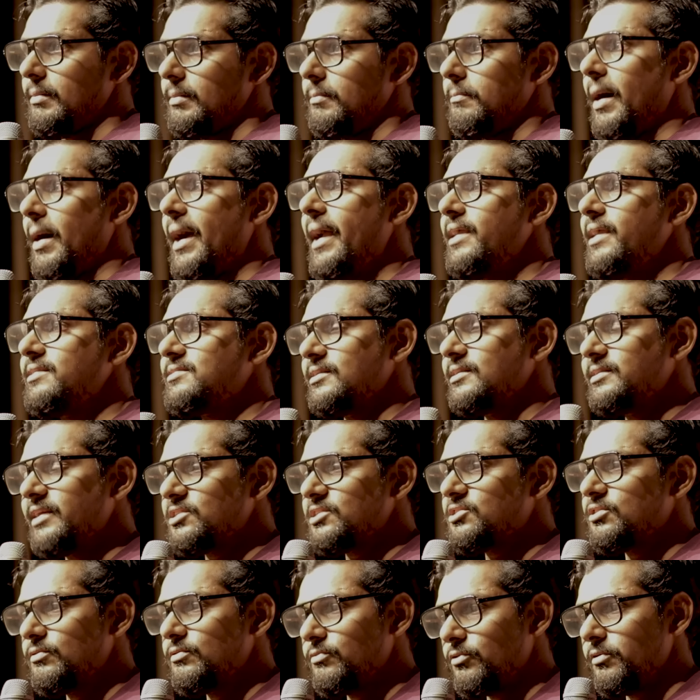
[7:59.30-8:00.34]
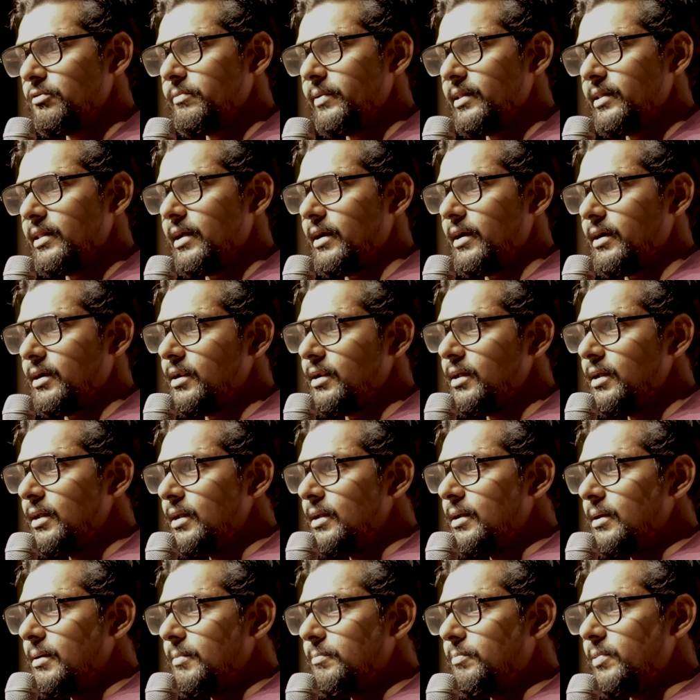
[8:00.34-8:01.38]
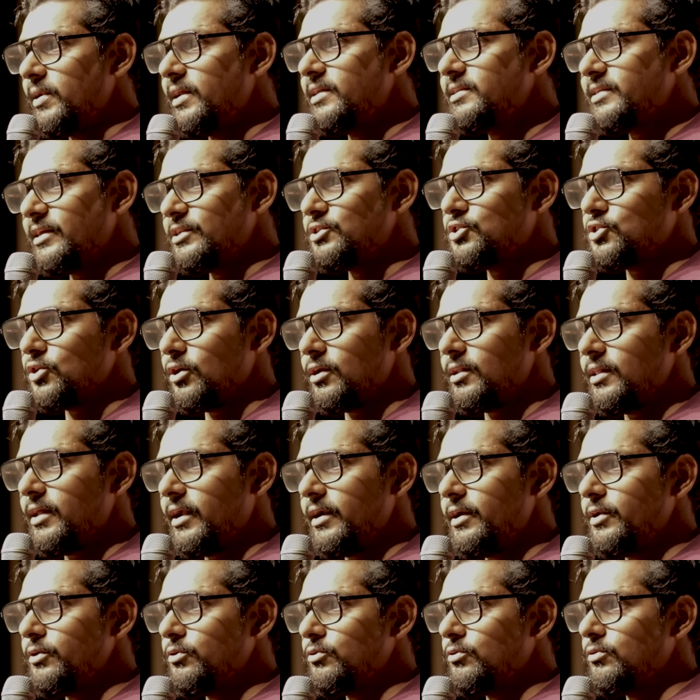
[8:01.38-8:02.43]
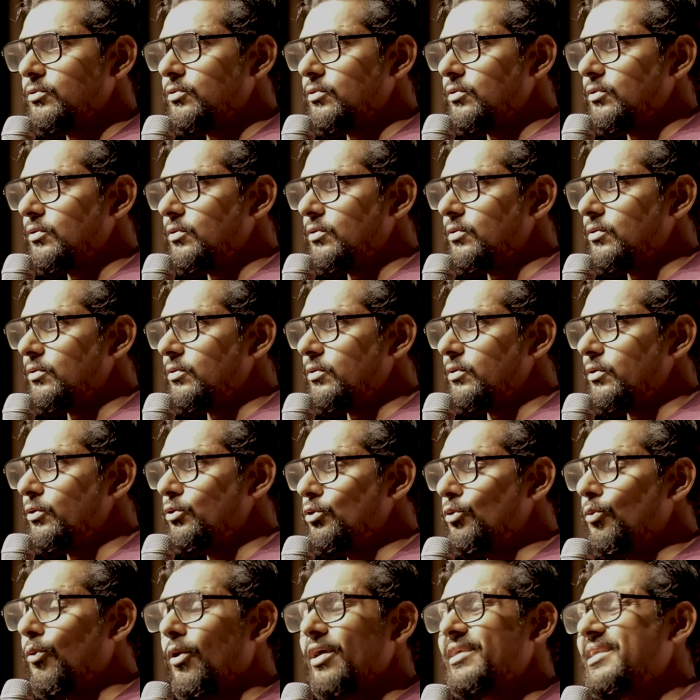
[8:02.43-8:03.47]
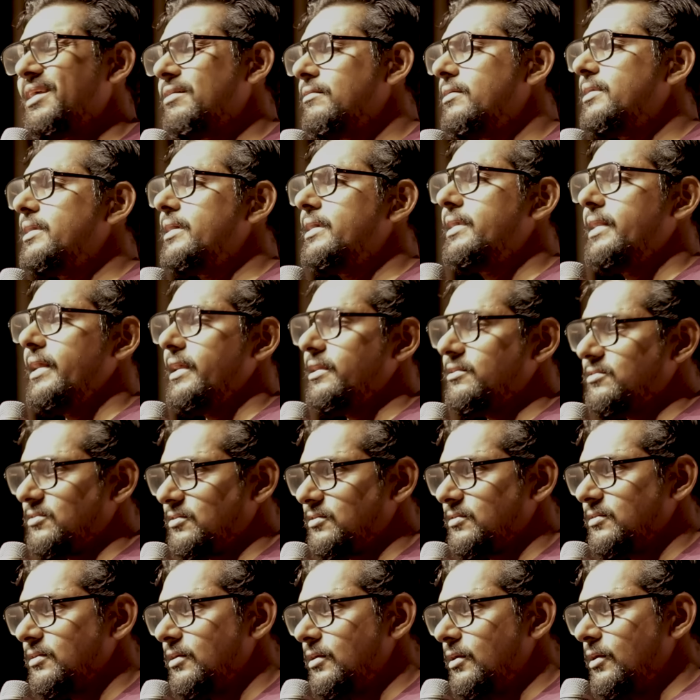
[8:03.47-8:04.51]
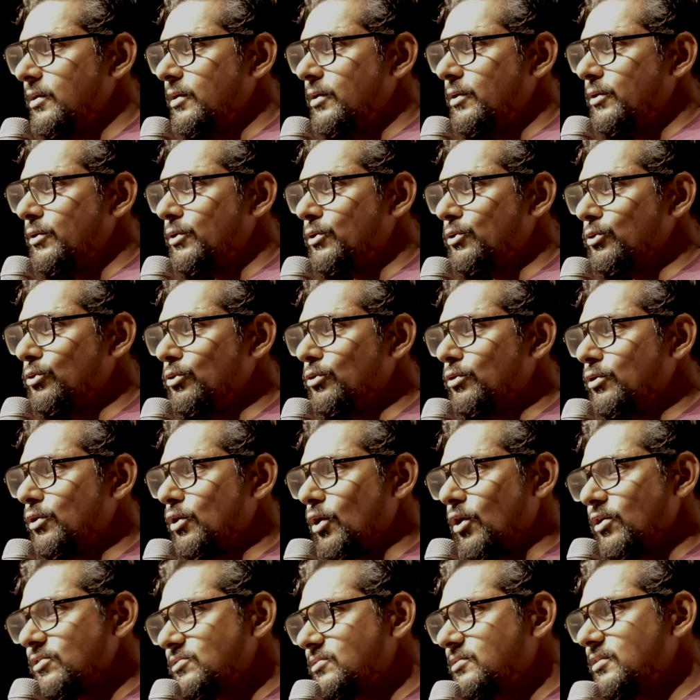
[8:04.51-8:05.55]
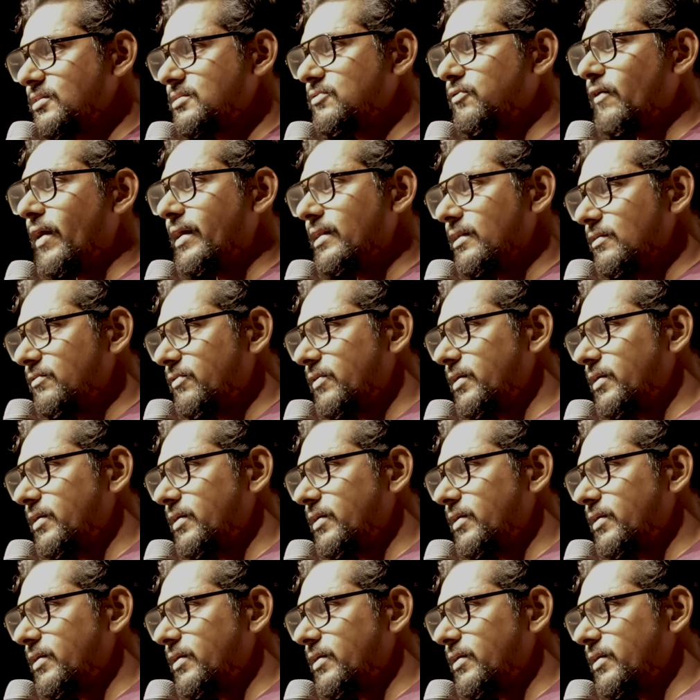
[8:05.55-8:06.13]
My suggestion would be that please ensure that you do whatever it takes to cross this final